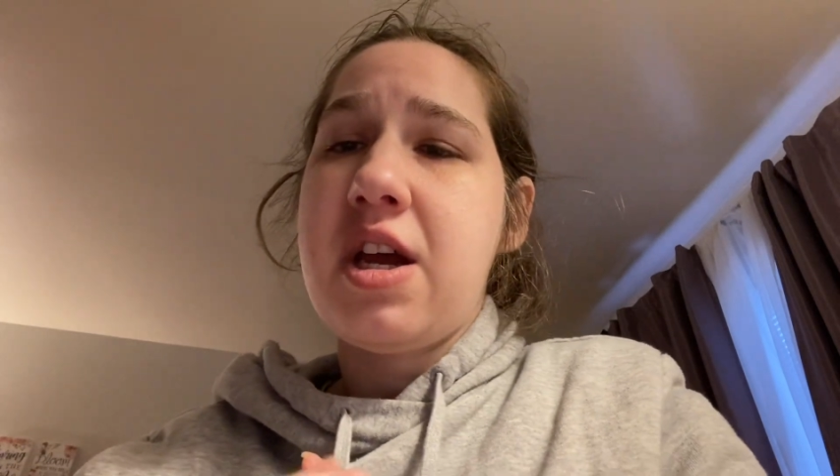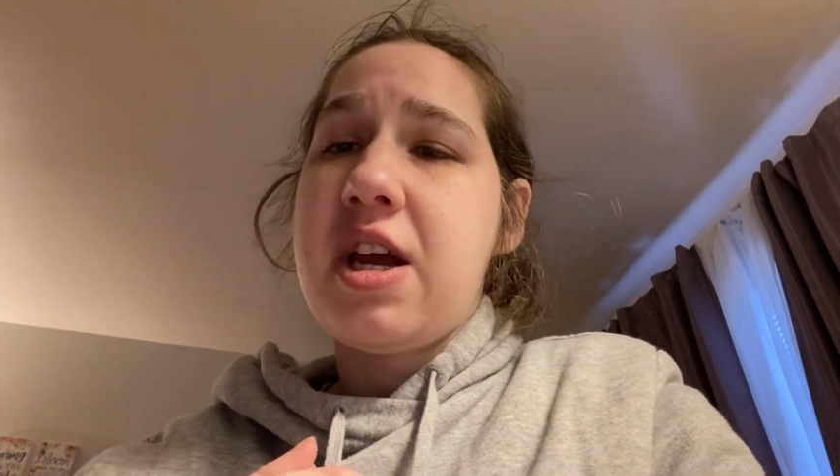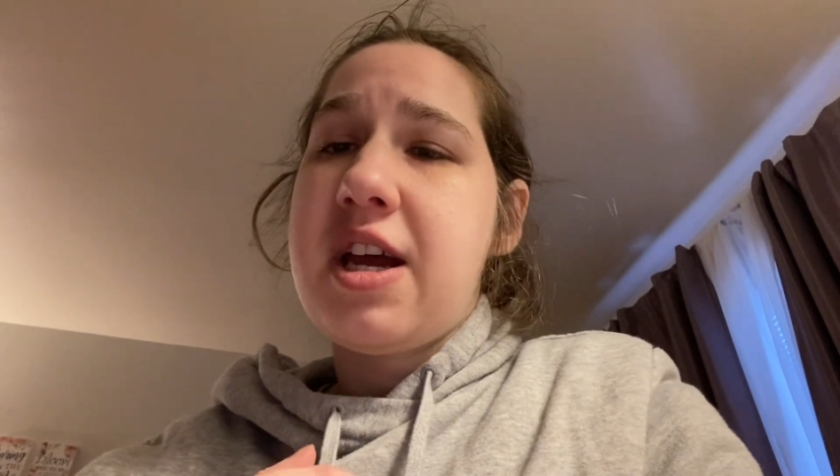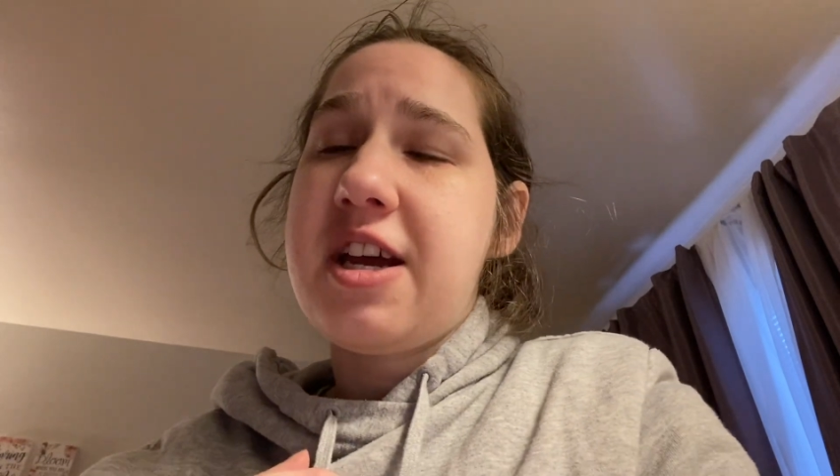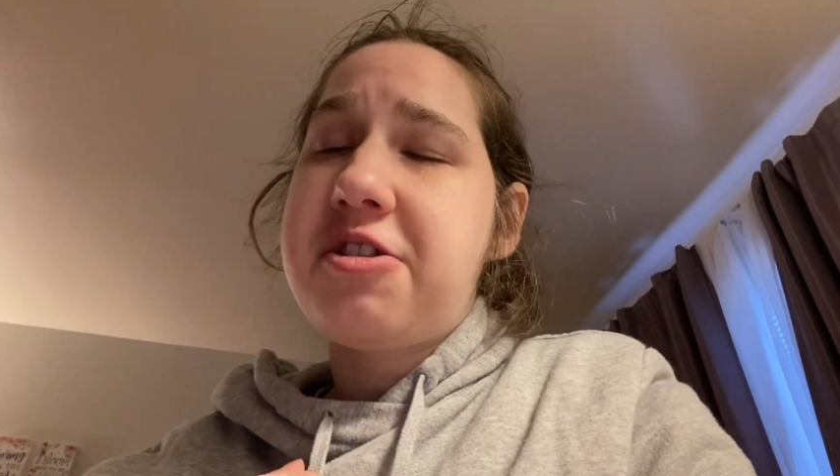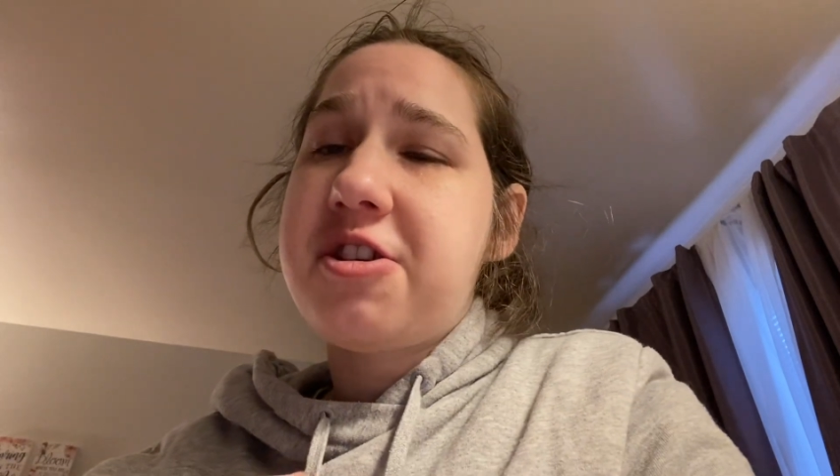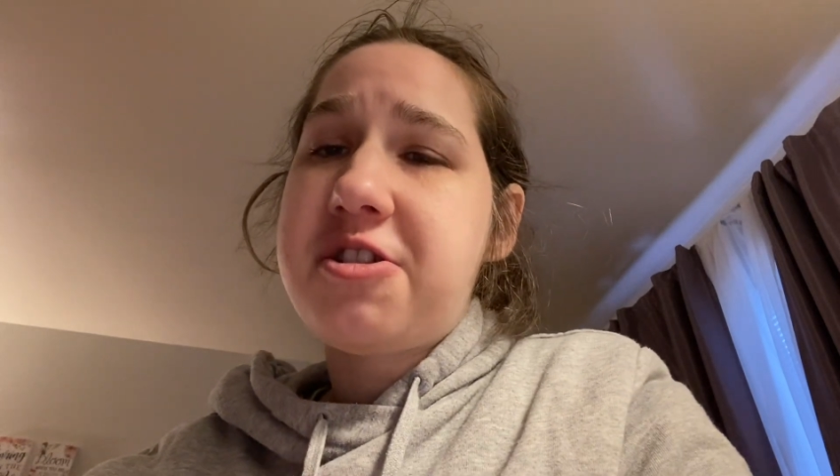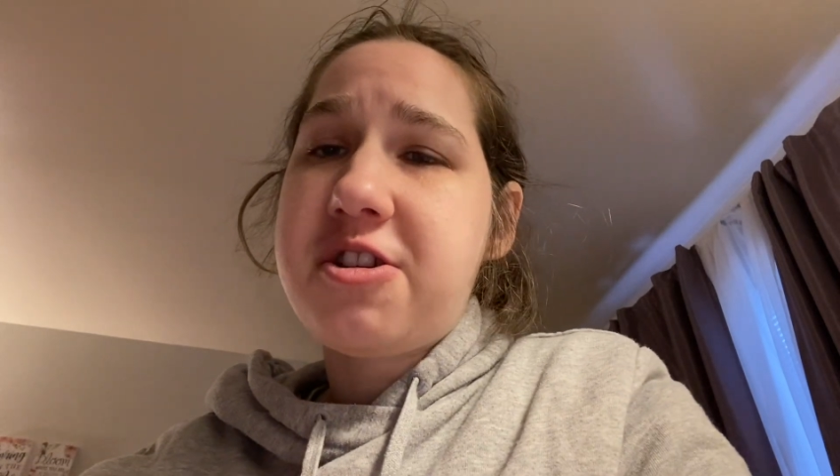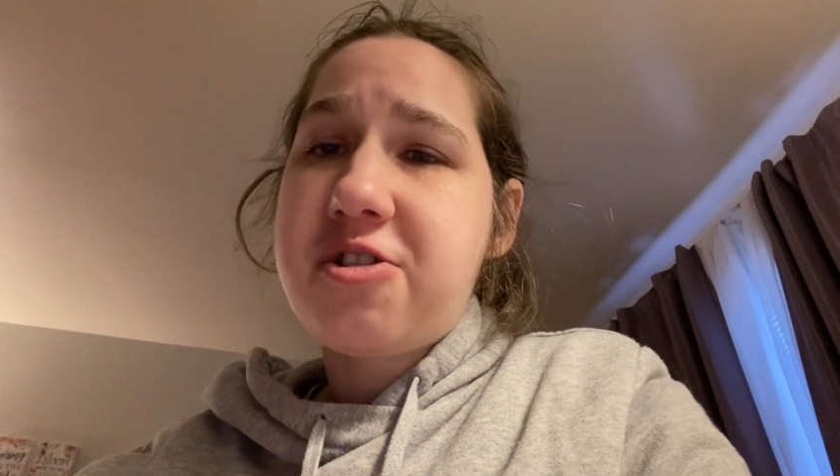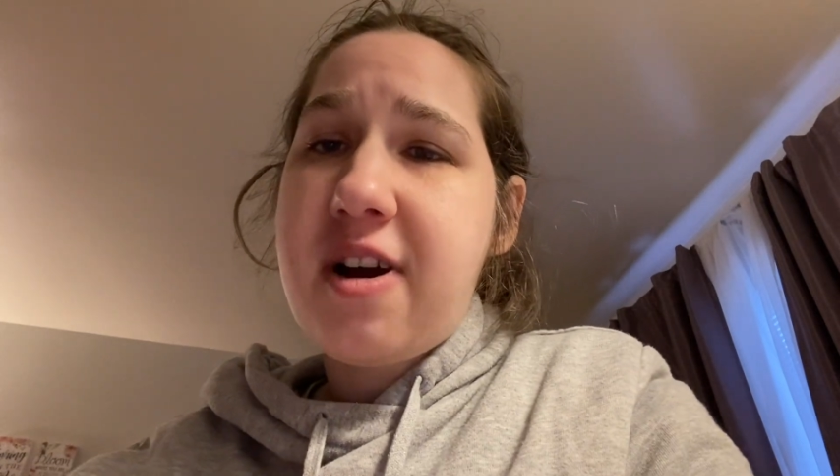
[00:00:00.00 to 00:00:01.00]
Hit the
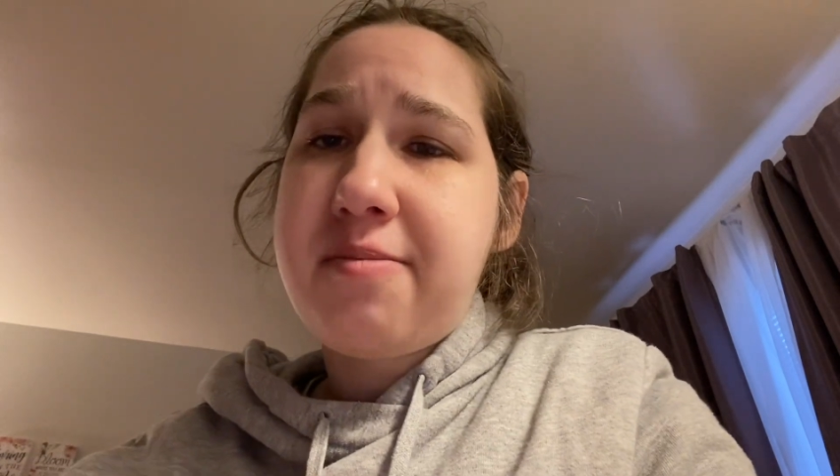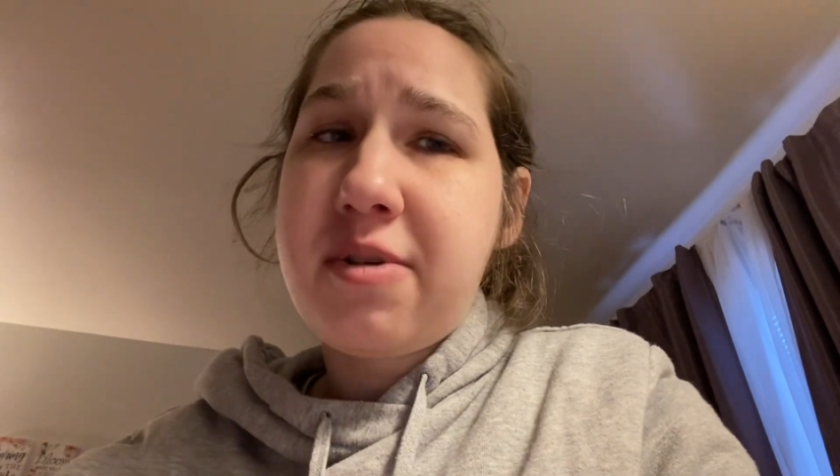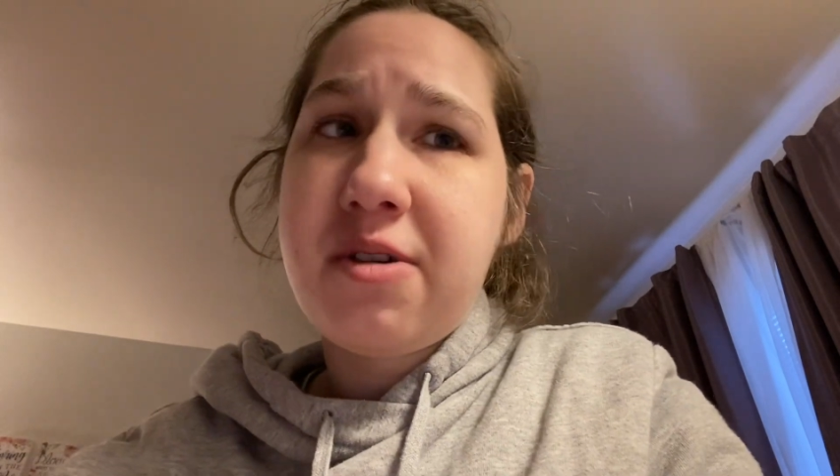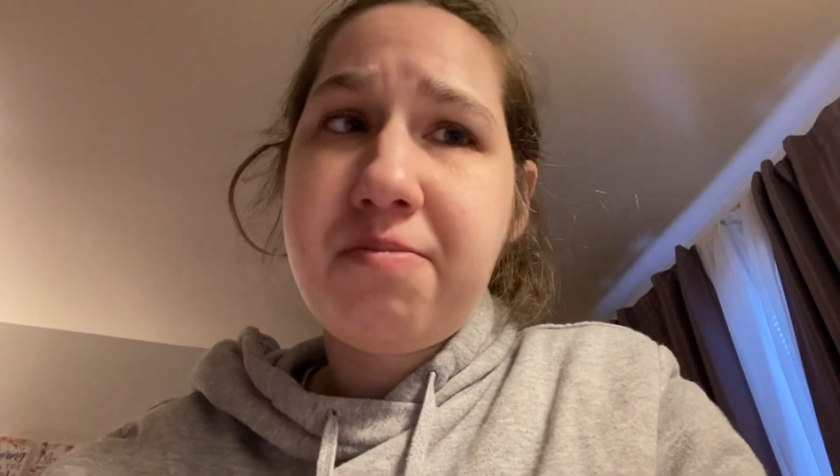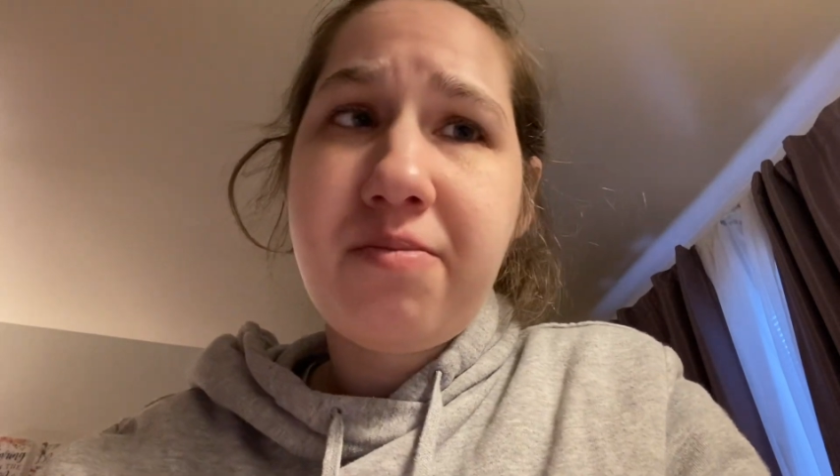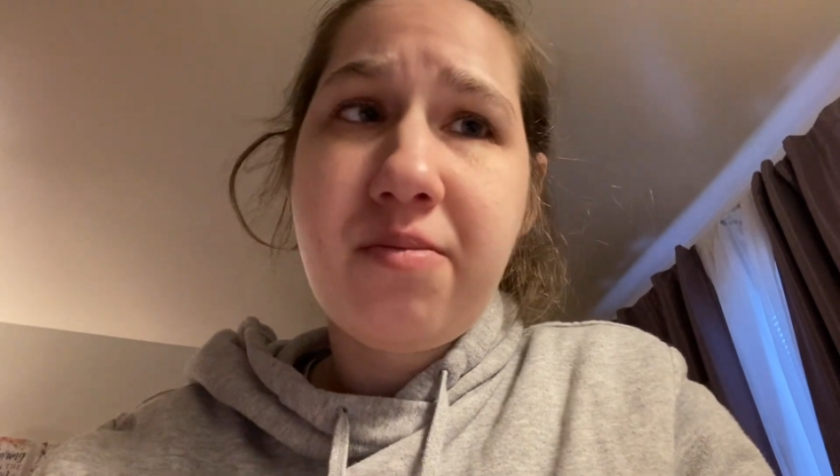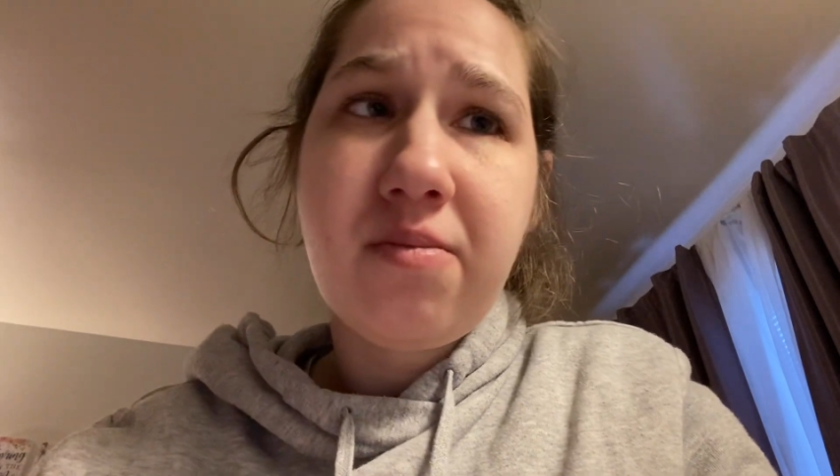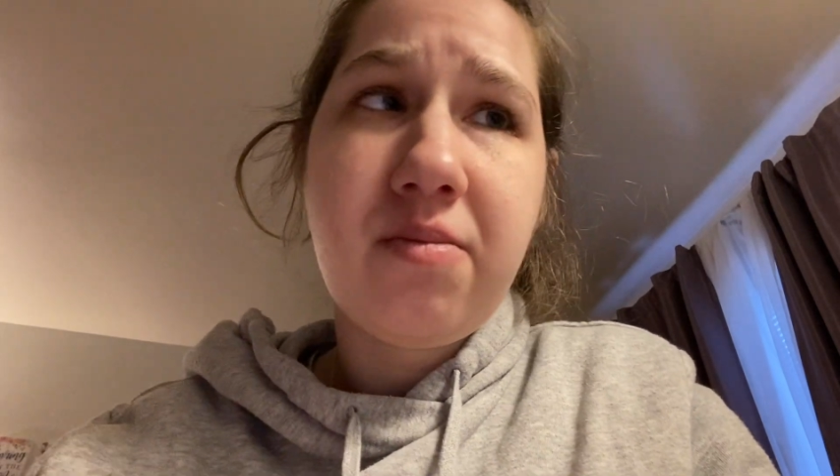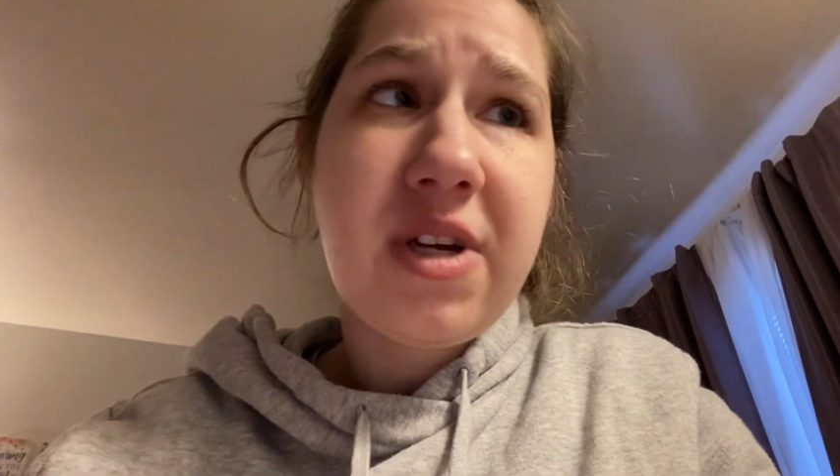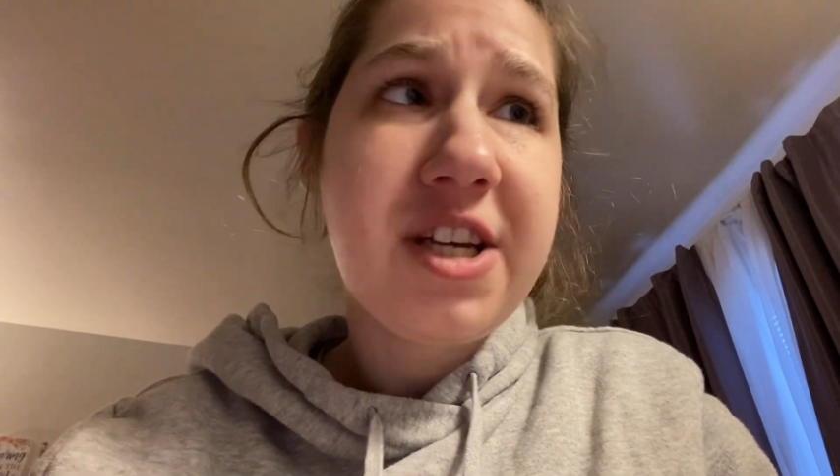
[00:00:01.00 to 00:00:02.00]
subscriber
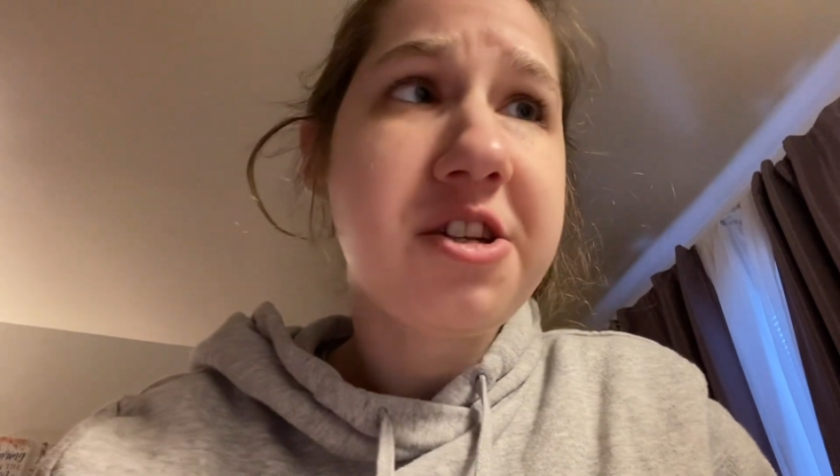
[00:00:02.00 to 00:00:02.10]
hit